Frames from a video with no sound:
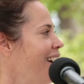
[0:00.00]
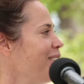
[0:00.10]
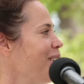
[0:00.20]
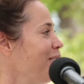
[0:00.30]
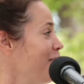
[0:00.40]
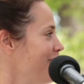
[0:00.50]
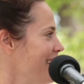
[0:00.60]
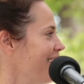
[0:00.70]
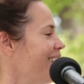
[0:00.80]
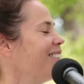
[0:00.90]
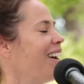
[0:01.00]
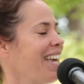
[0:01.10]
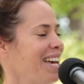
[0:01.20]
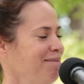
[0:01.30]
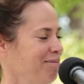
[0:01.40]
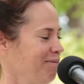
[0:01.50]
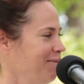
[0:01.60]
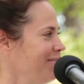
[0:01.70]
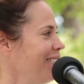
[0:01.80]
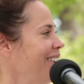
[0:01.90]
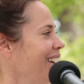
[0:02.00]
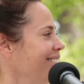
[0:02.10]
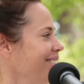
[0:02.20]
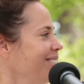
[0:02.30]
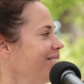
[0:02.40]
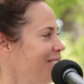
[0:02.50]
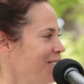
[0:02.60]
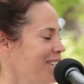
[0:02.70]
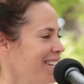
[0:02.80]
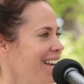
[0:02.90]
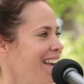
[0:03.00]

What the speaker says: Oh, you did? Oh, okay. All right. Good.